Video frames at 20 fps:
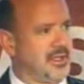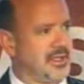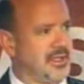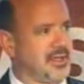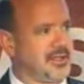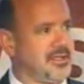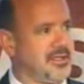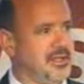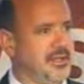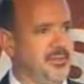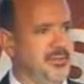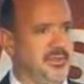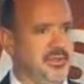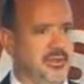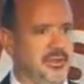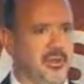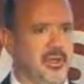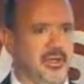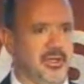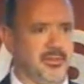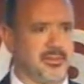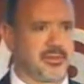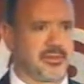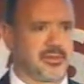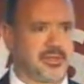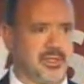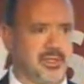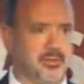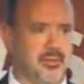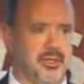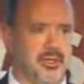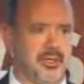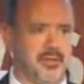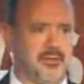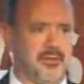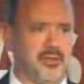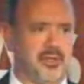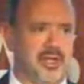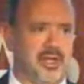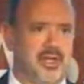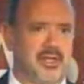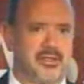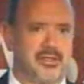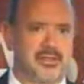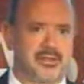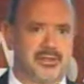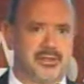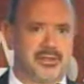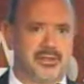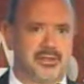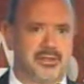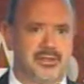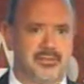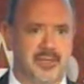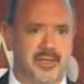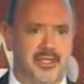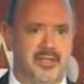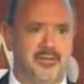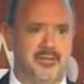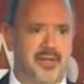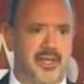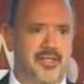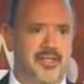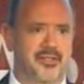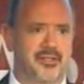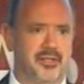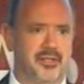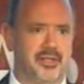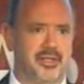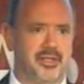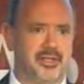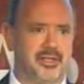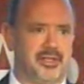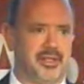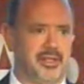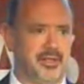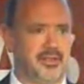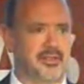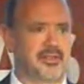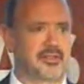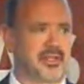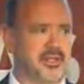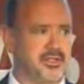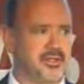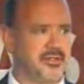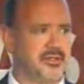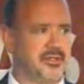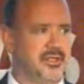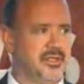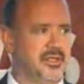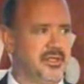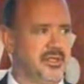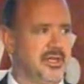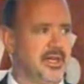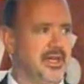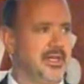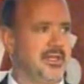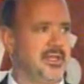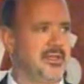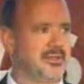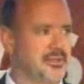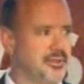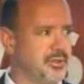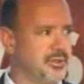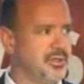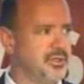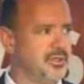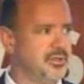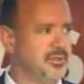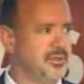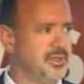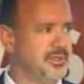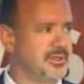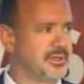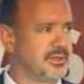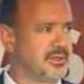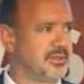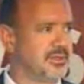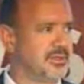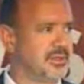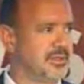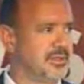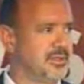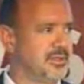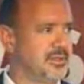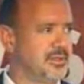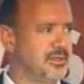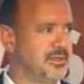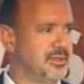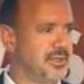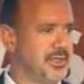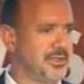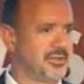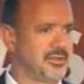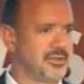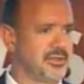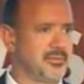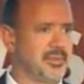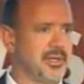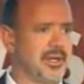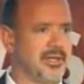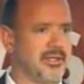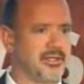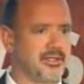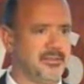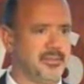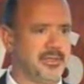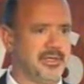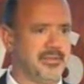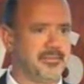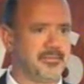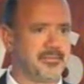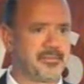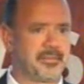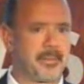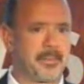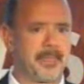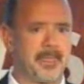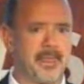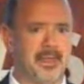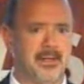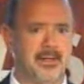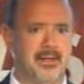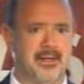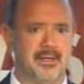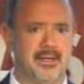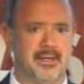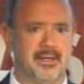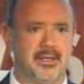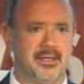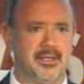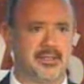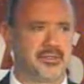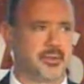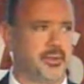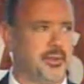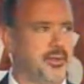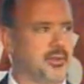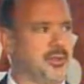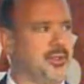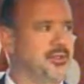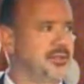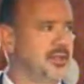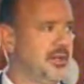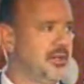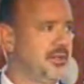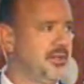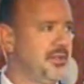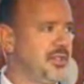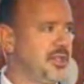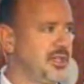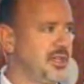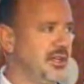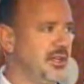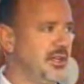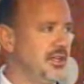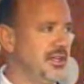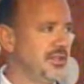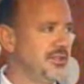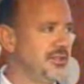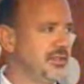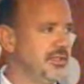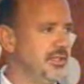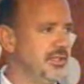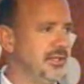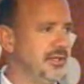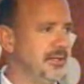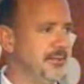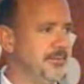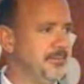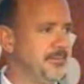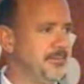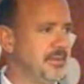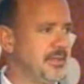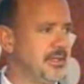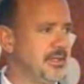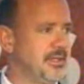a lot of times the OEMs will say, well, if you're not manufacturing in this country, I can't source you as a supplier to me. So we were always caught in a chicken and egg scenario.